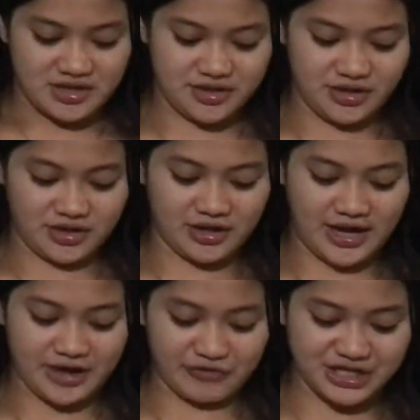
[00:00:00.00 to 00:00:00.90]
the
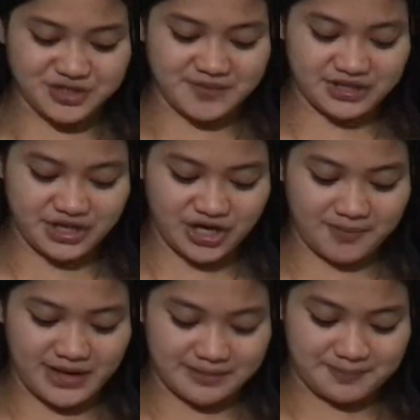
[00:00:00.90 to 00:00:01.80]
arrangement here
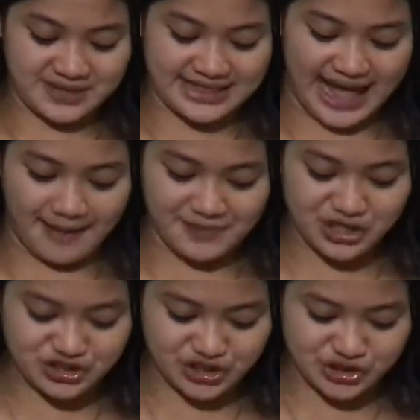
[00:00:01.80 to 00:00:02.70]
might be
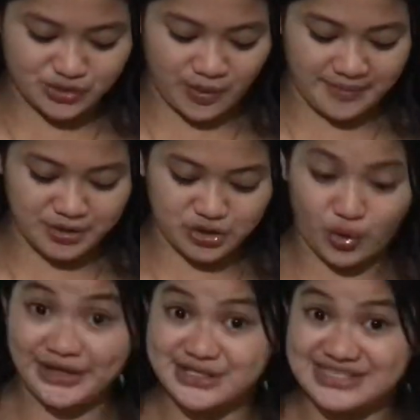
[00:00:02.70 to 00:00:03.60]
damaged, and so I'm not
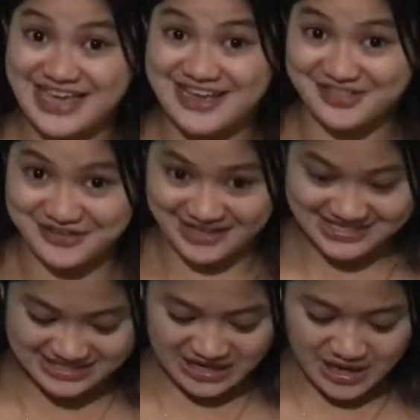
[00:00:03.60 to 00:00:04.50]
going to take the
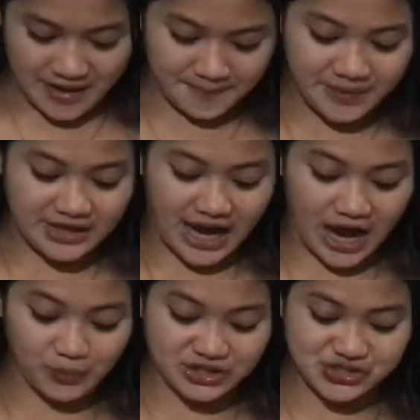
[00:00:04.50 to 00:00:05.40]
risk, but
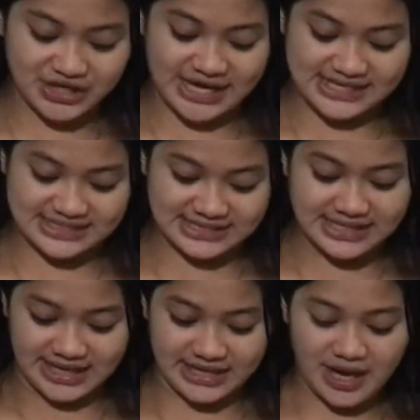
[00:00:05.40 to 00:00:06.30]
I will let you guys
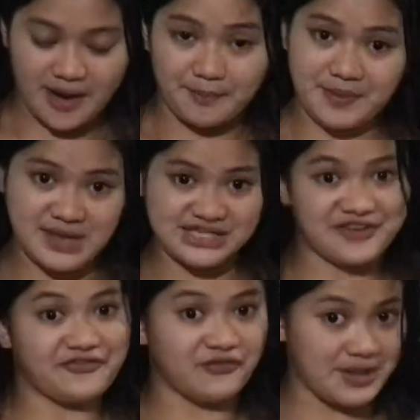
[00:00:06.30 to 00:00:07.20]
see it by means
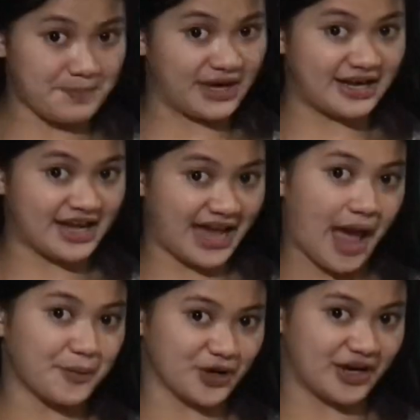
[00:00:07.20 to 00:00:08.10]
of flipping the
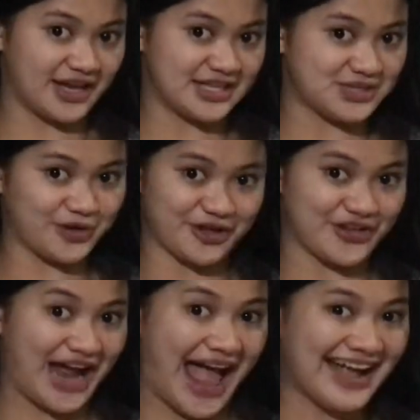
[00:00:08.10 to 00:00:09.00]
camera into
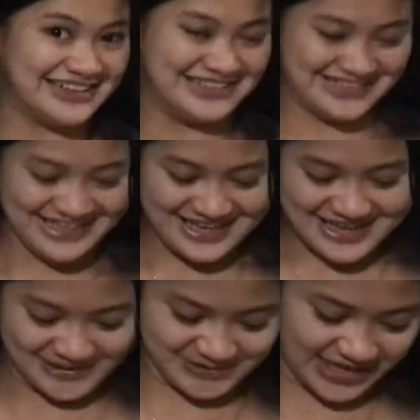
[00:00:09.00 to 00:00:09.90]
another angle.
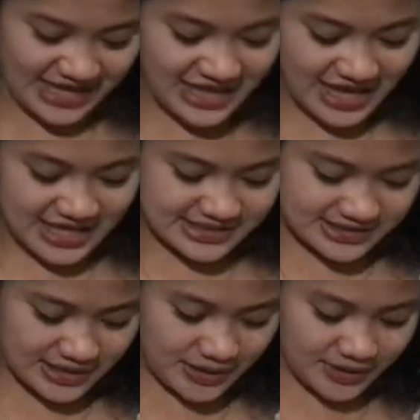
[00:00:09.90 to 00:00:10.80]
Okay,
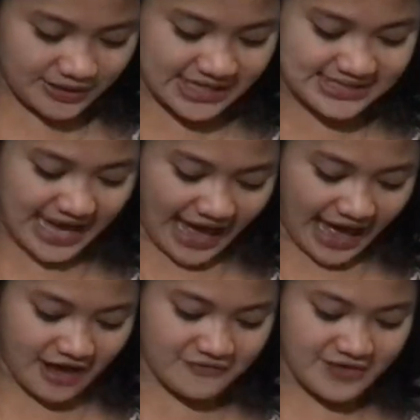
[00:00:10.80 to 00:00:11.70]
so let's
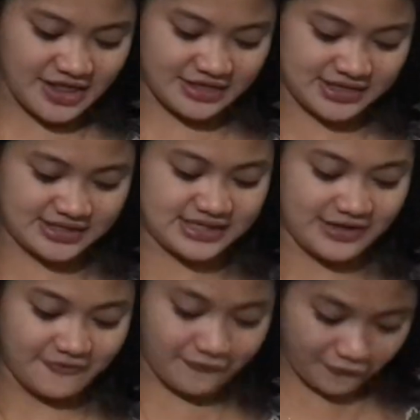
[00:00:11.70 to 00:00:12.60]
have
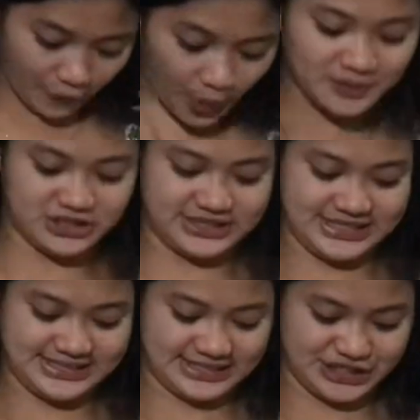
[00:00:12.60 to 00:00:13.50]
the formal
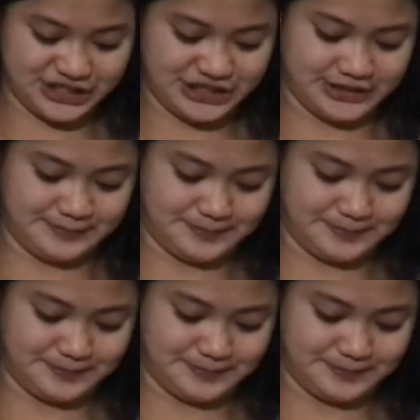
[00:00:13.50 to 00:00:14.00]
discussion.